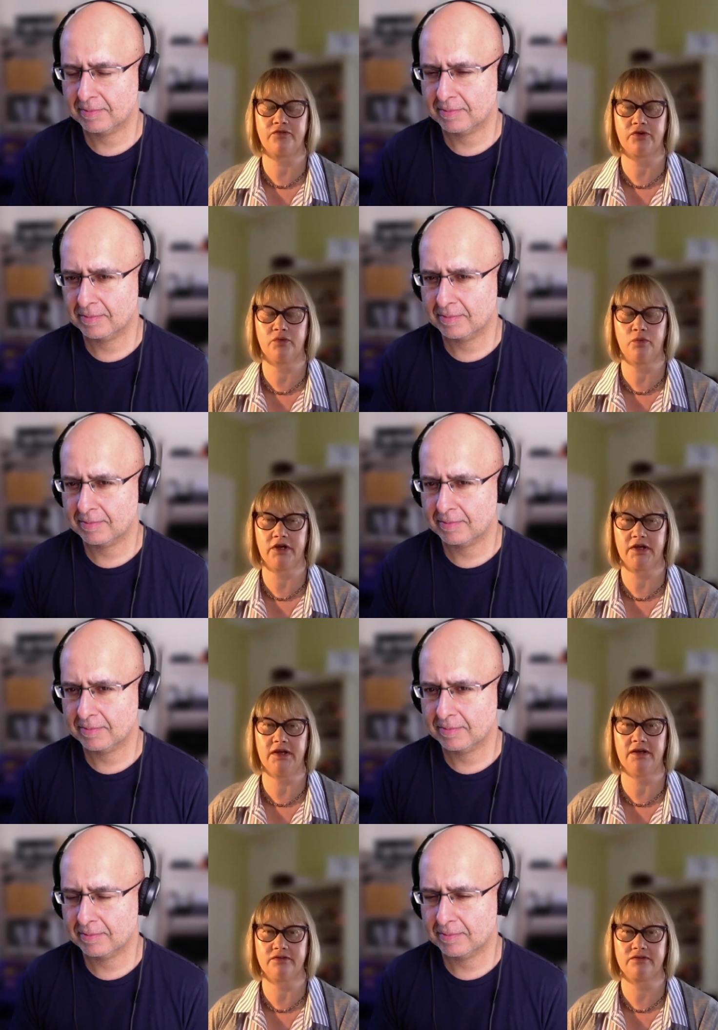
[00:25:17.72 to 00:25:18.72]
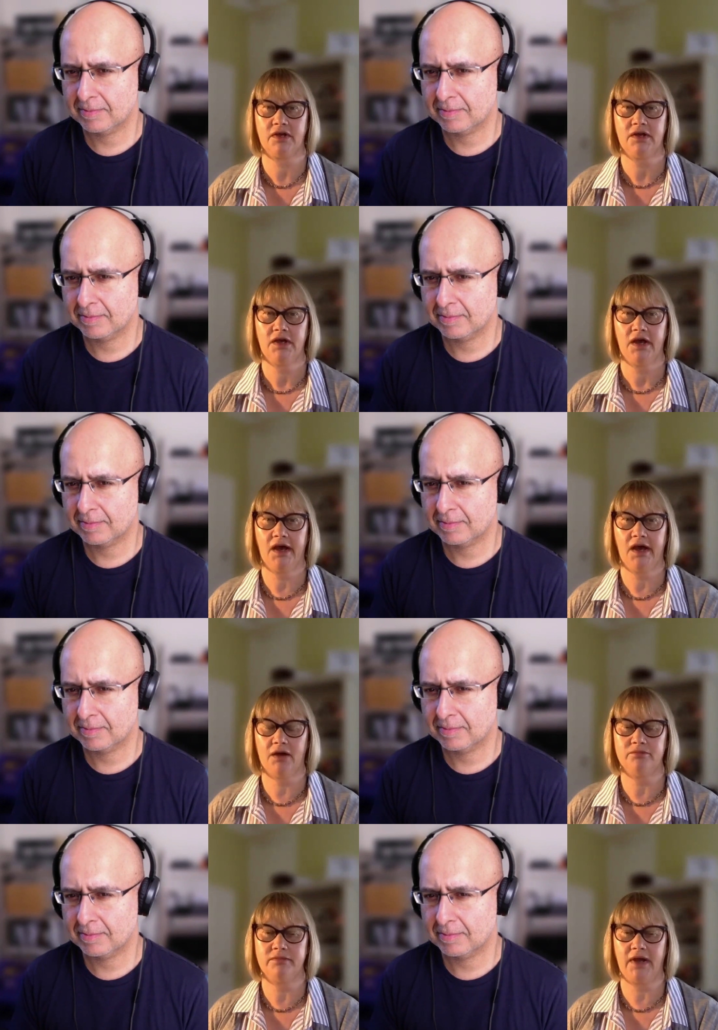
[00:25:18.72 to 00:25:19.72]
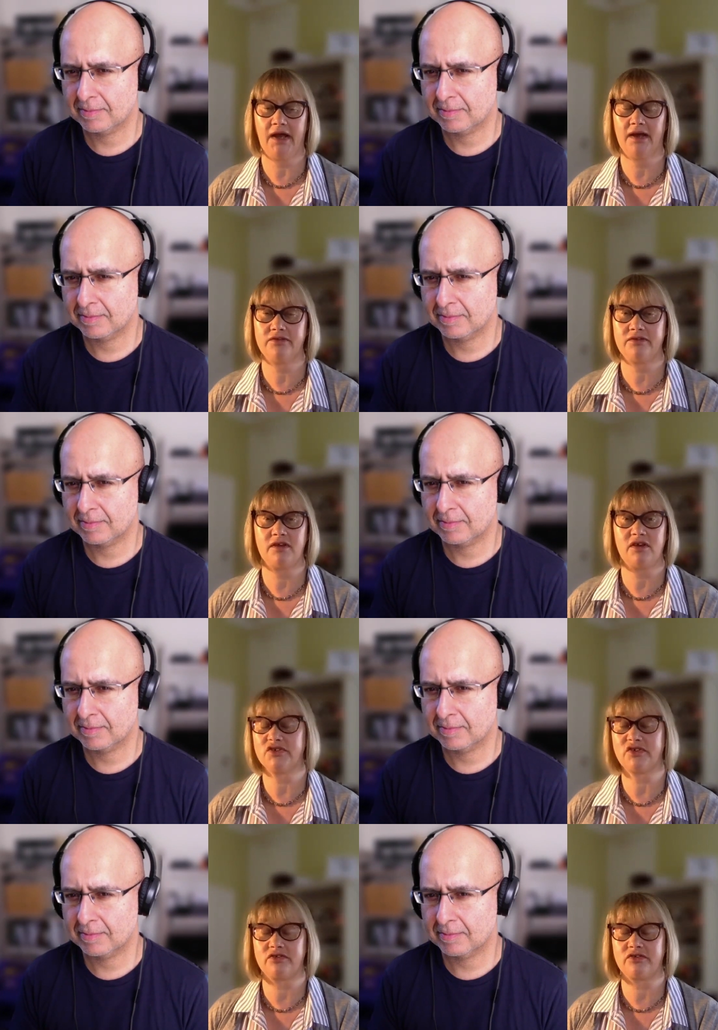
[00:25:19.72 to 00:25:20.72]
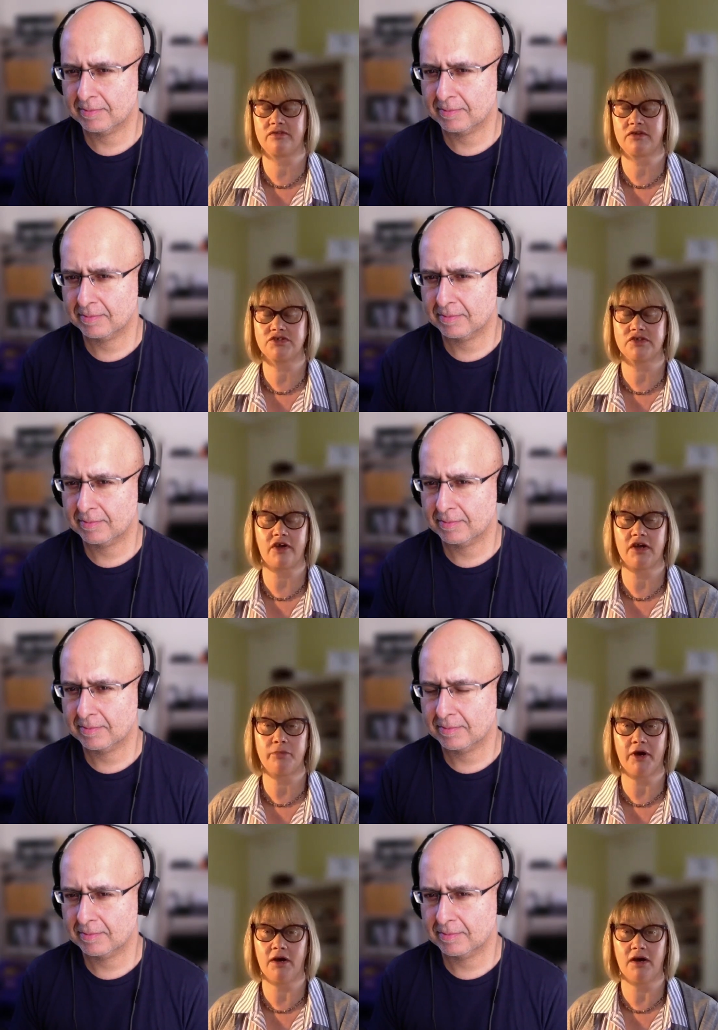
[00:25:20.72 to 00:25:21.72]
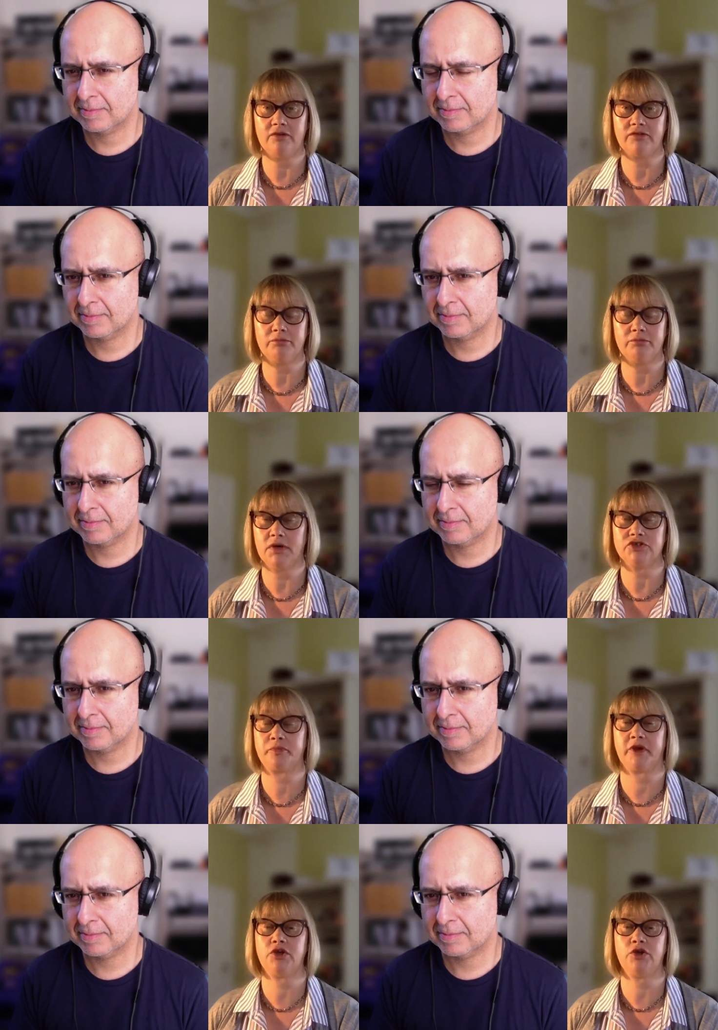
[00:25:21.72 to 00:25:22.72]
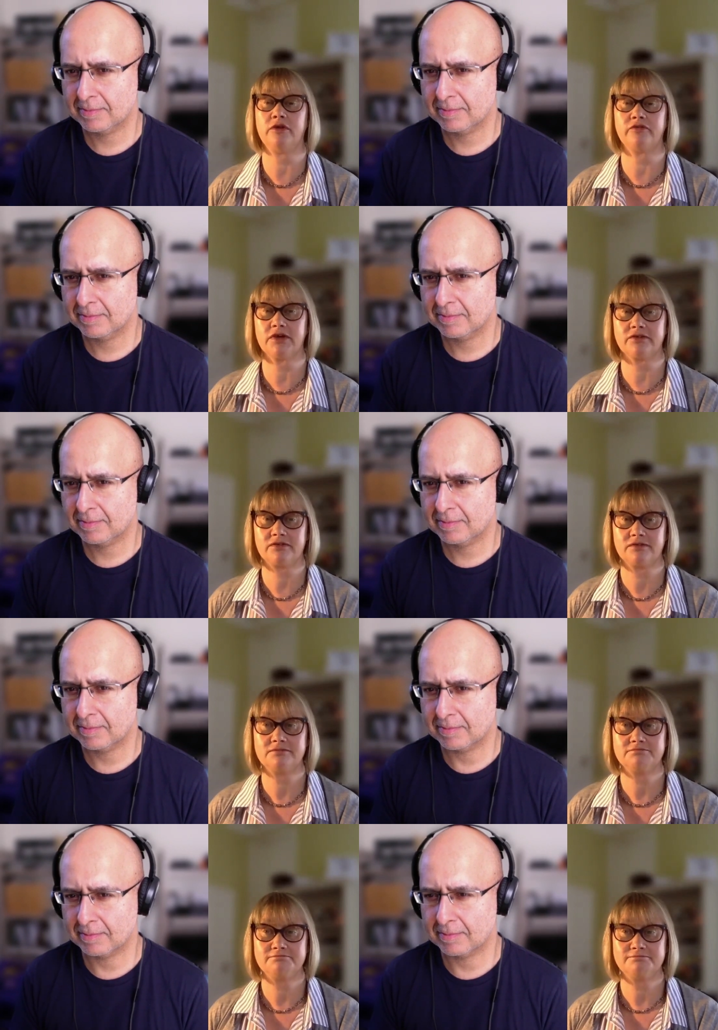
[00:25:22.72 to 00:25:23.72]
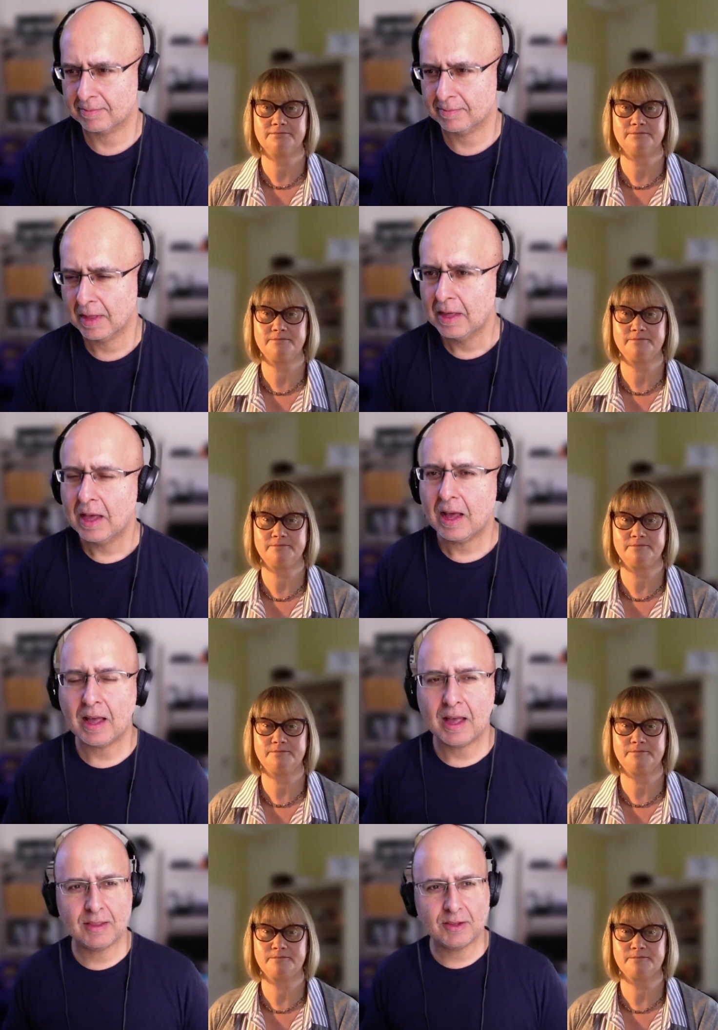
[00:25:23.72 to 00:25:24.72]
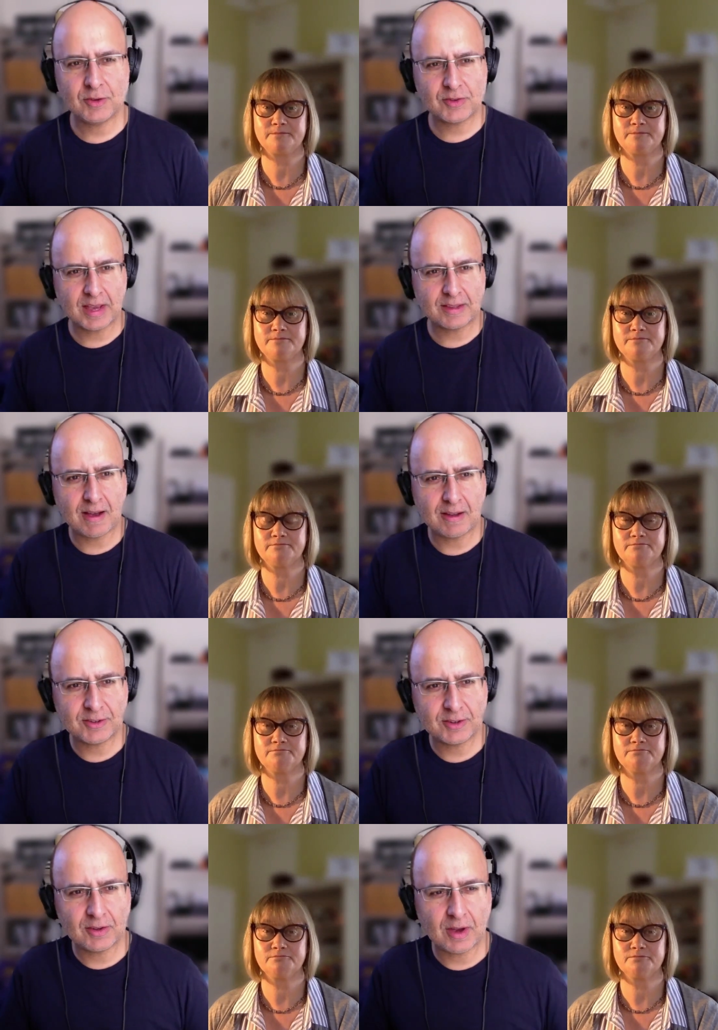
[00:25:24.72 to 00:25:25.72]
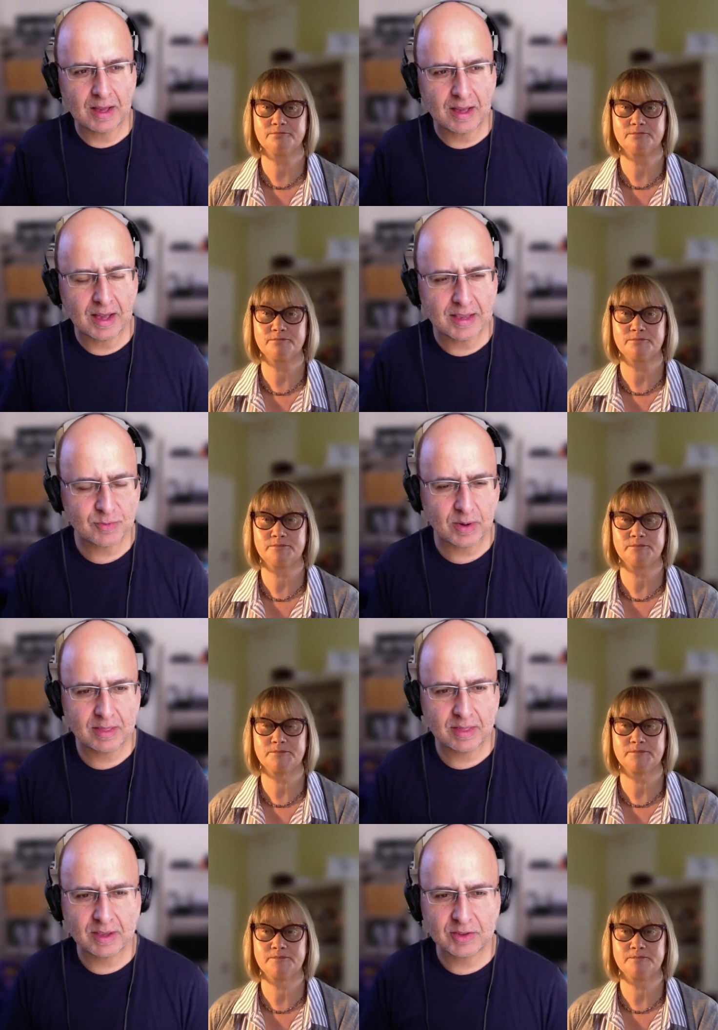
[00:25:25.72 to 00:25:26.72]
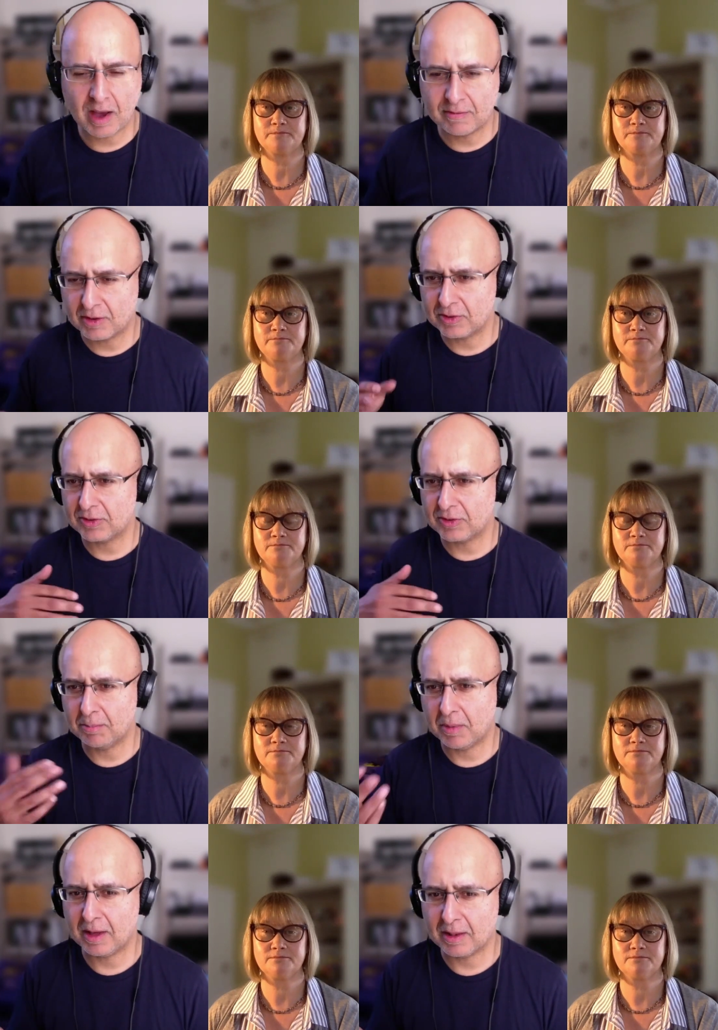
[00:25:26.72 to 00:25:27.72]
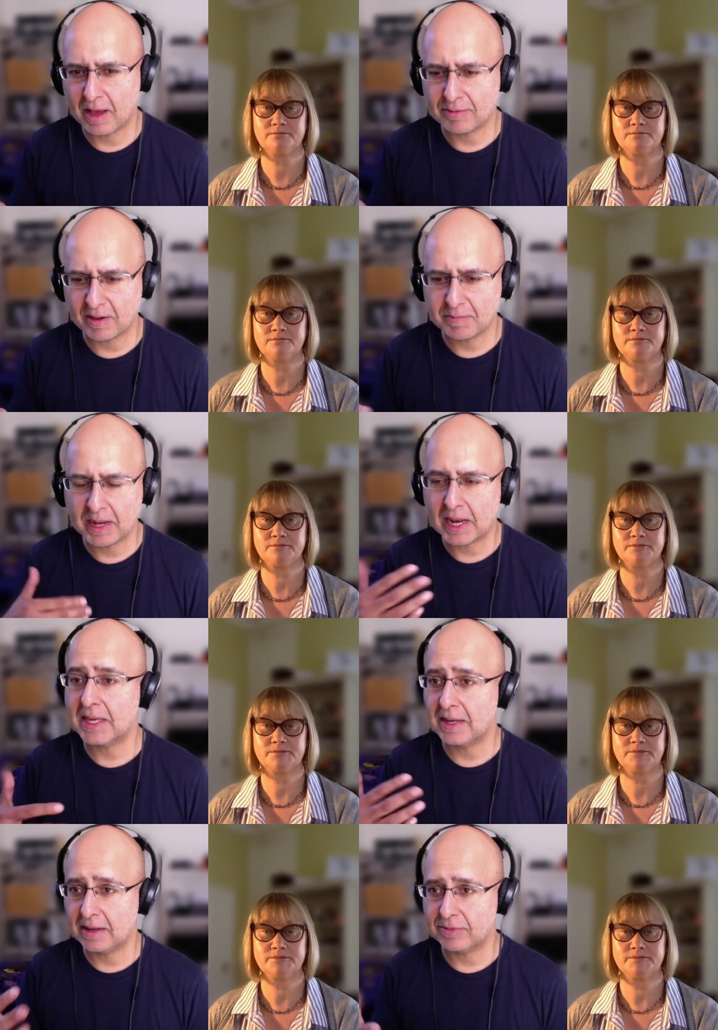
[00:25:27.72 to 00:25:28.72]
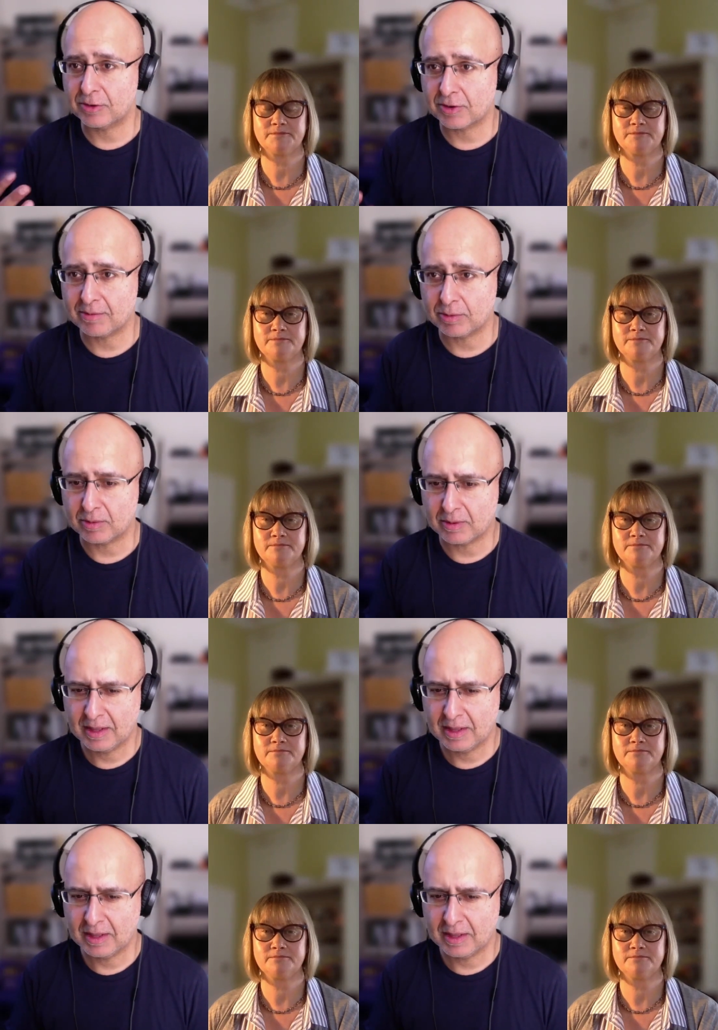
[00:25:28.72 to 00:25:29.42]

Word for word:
Speaker 1: for what it is um, and see that you're just such a tiny part of a much bigger universe.
Speaker 2: Hmm. And you say it's hard to do. I, I, guess one of the things that I've noticed in my life, I've been lucky enough to travel